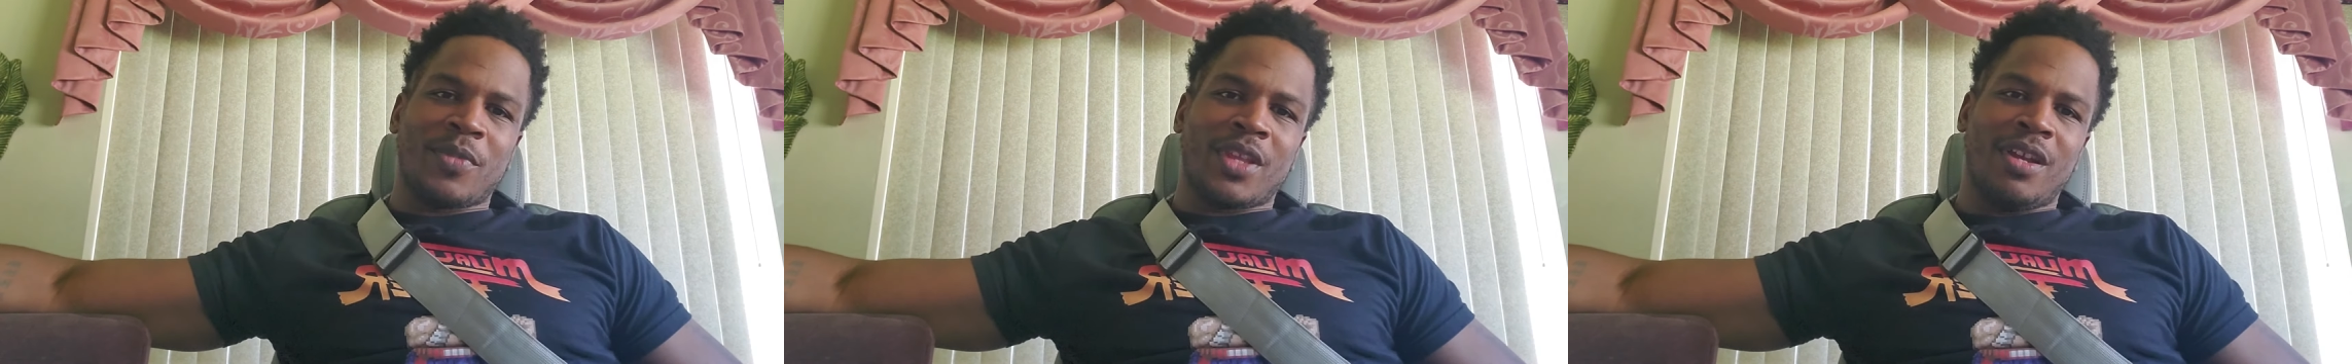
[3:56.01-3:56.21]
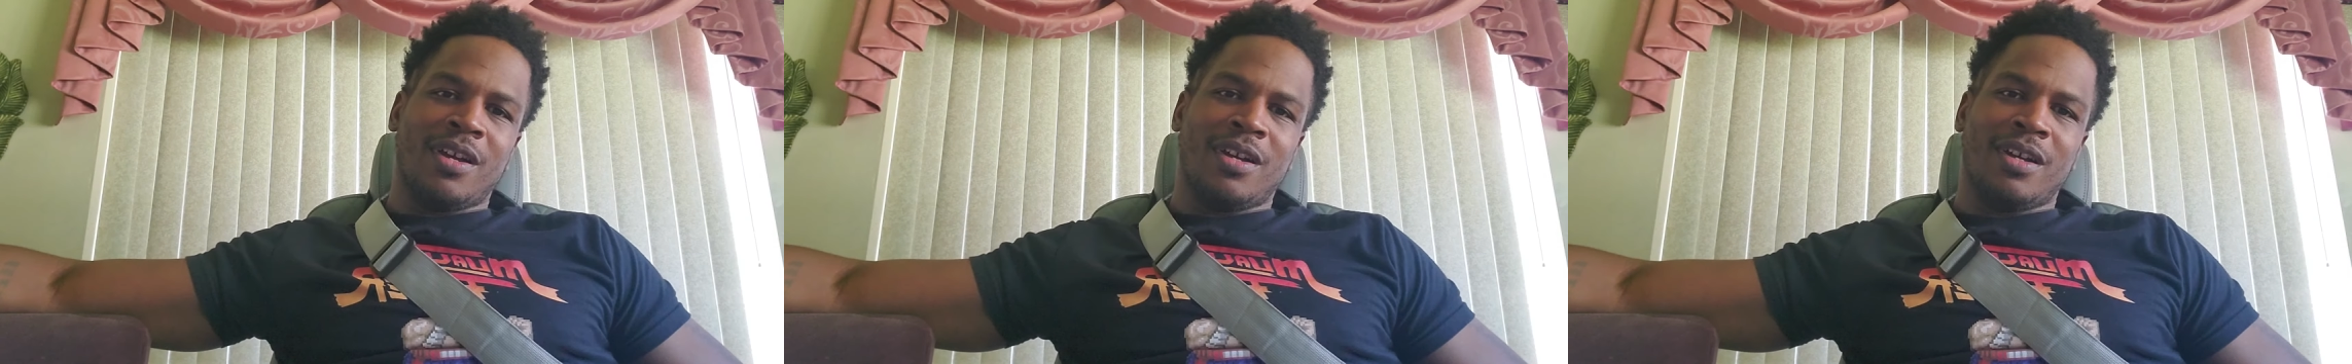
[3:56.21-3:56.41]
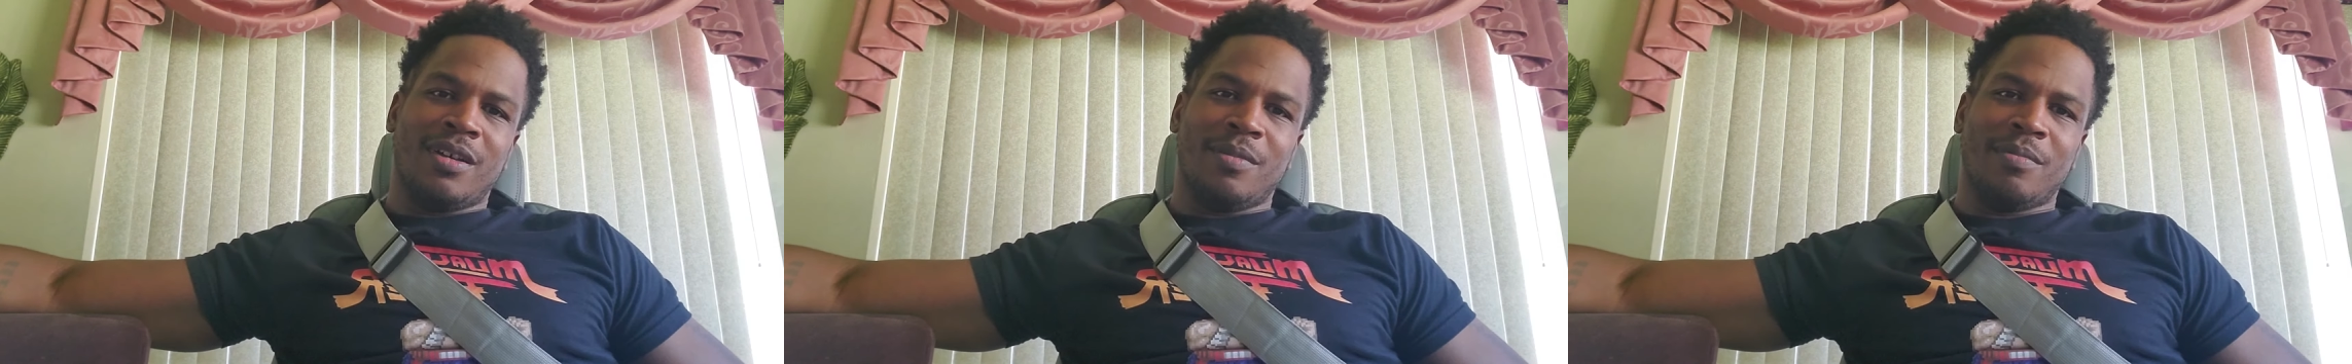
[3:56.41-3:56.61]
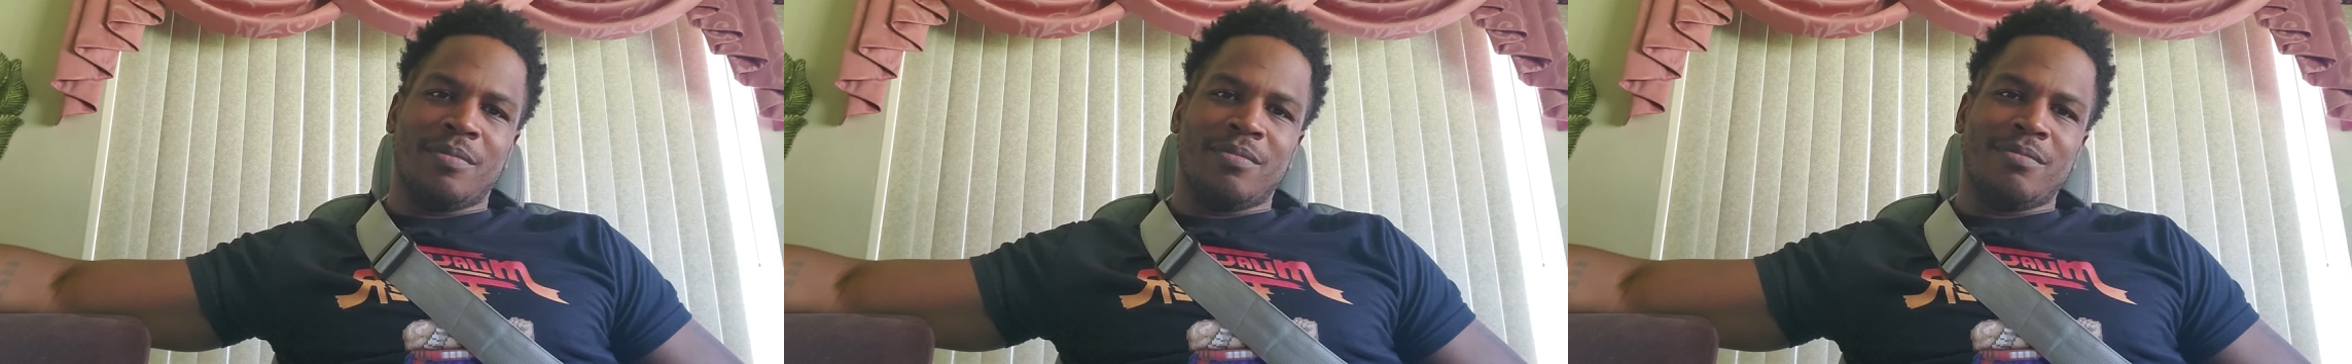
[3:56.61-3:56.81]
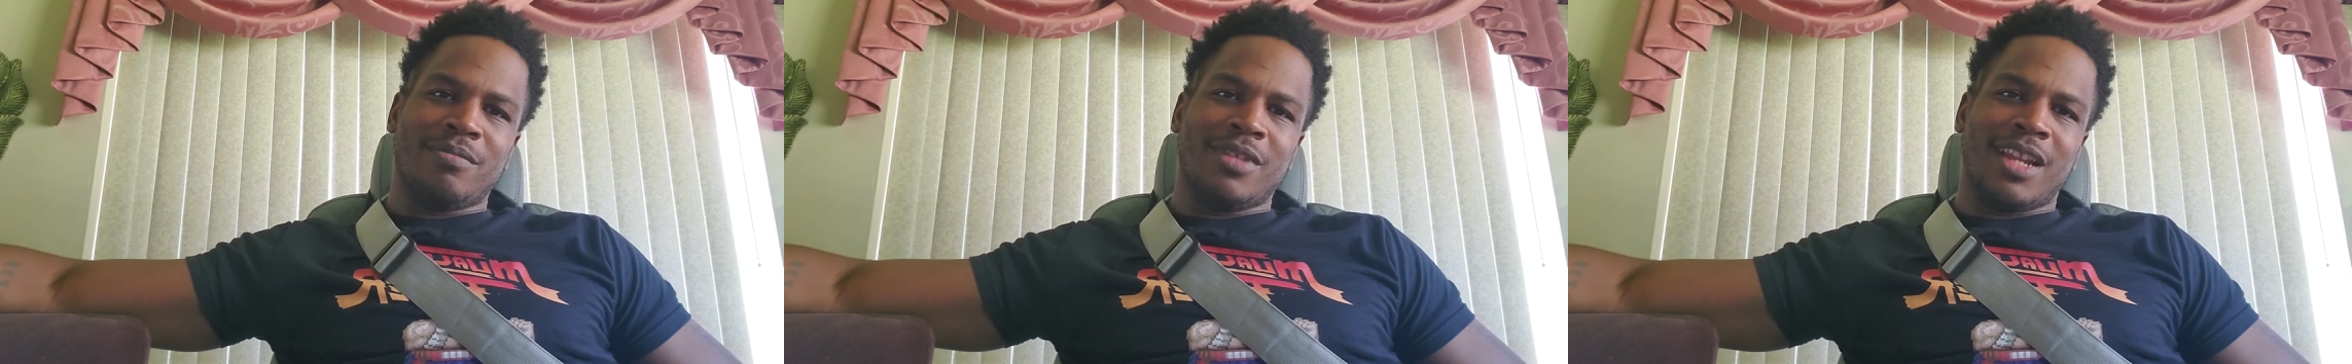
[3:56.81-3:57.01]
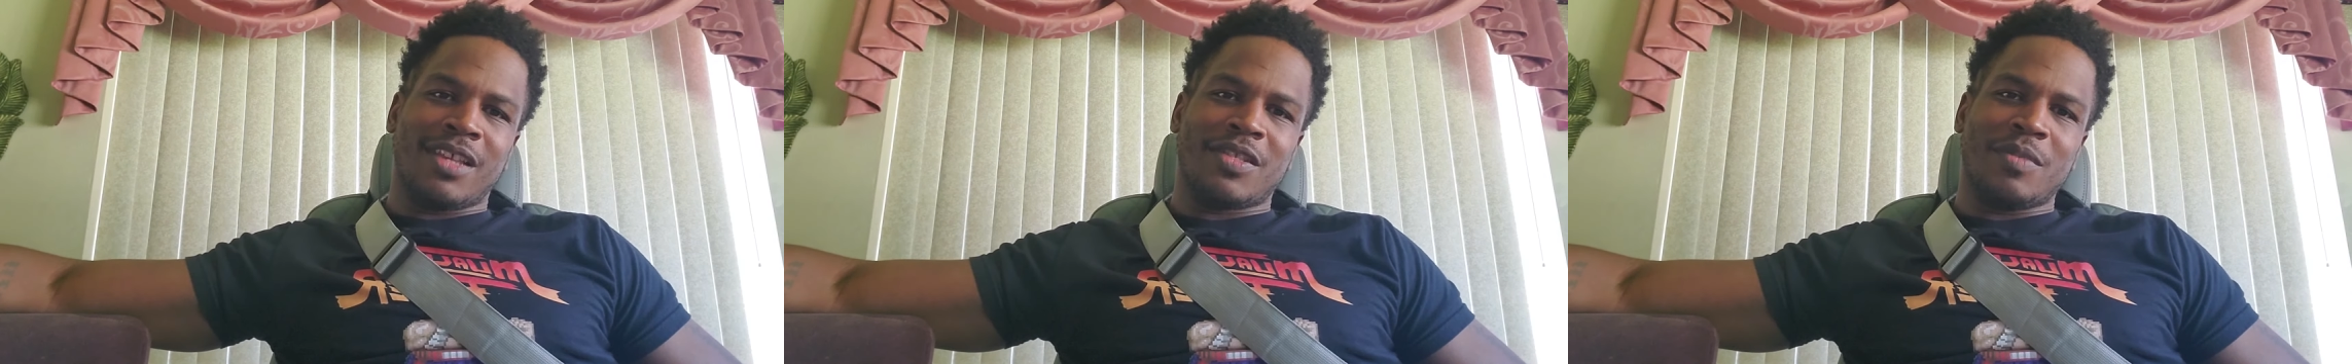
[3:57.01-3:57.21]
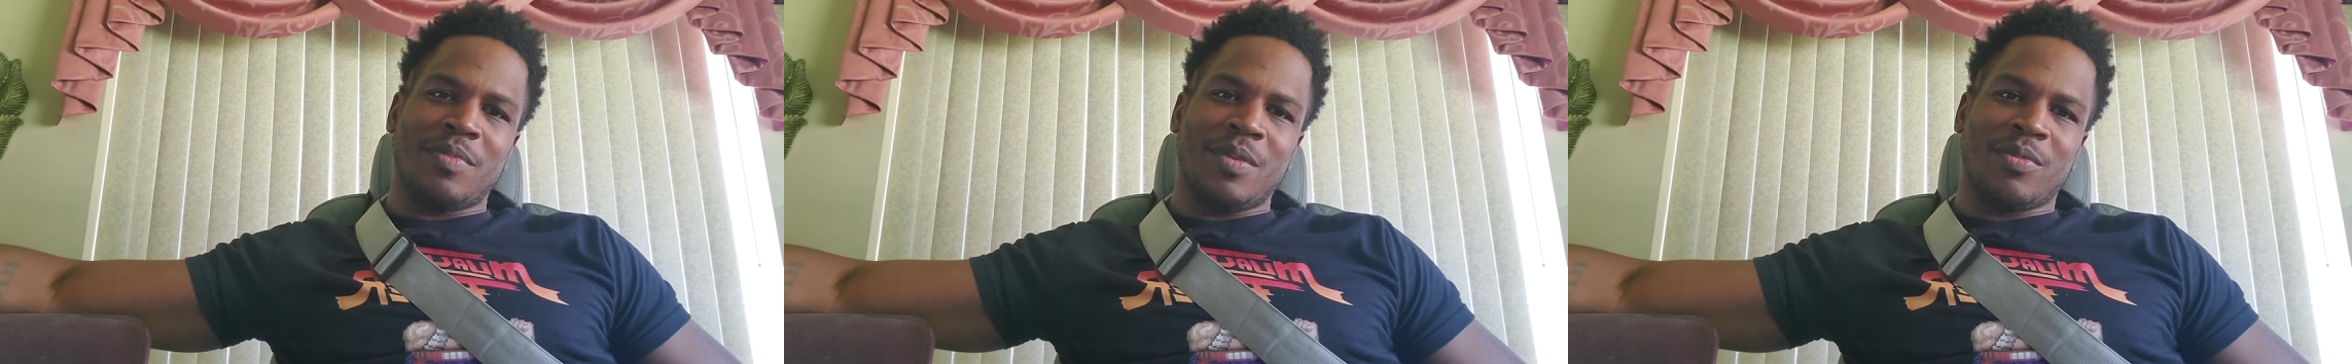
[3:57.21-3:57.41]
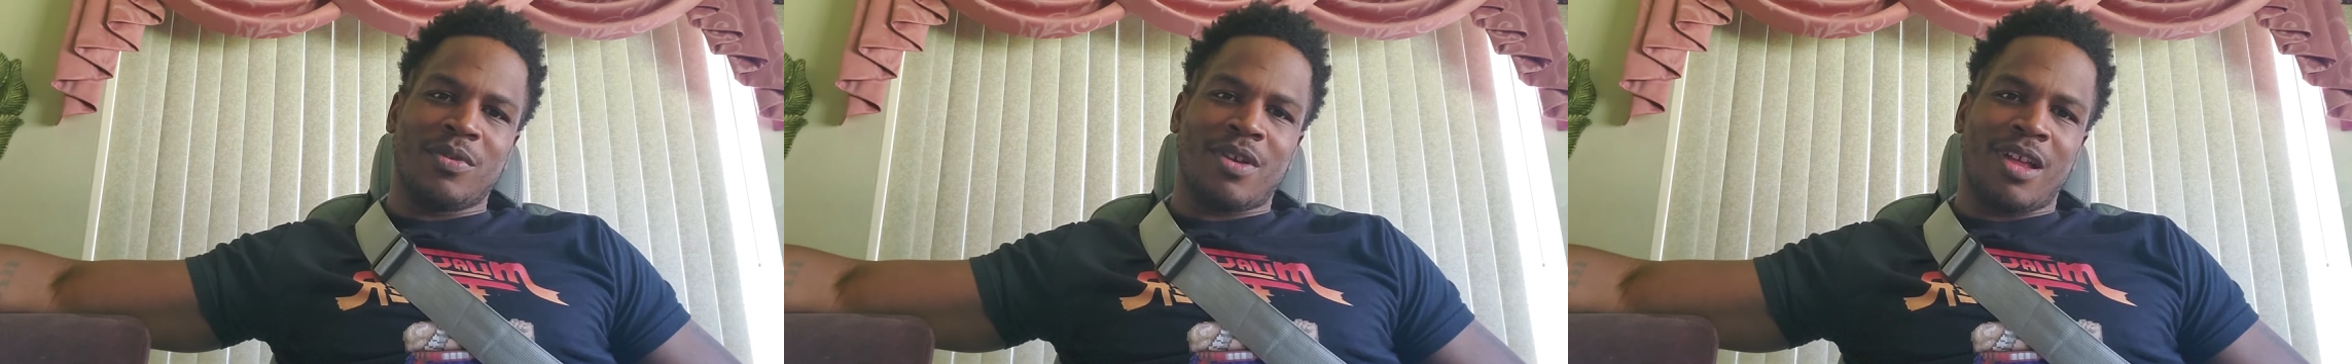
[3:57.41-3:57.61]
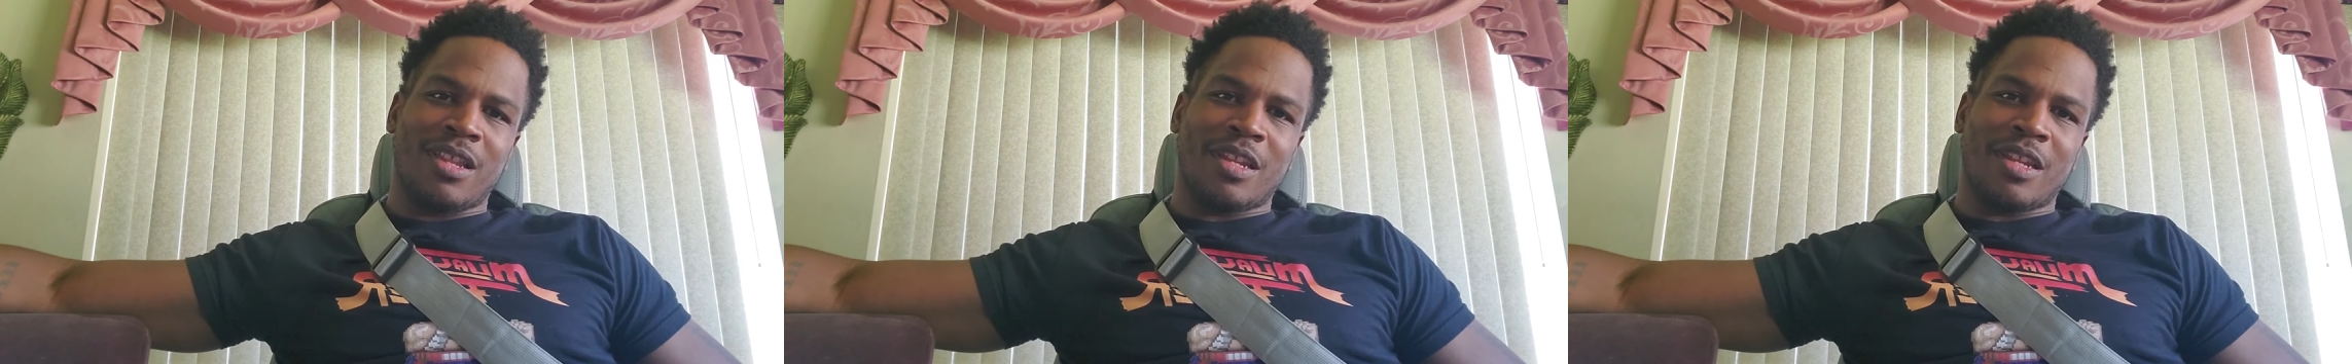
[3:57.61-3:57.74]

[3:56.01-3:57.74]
And I see people call